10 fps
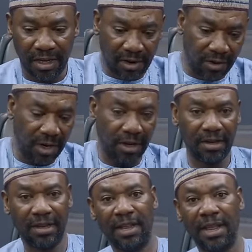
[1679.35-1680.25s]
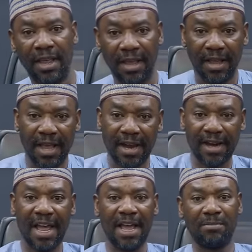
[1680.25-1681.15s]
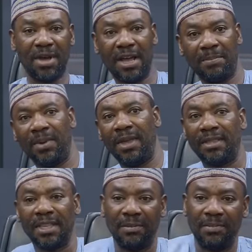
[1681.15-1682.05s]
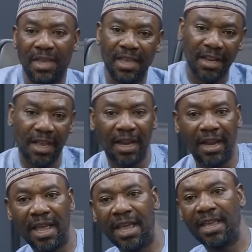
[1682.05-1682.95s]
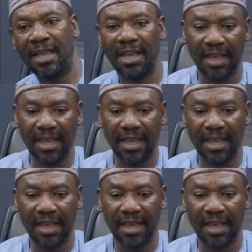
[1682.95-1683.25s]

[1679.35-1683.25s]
They go they karama pizza be lele.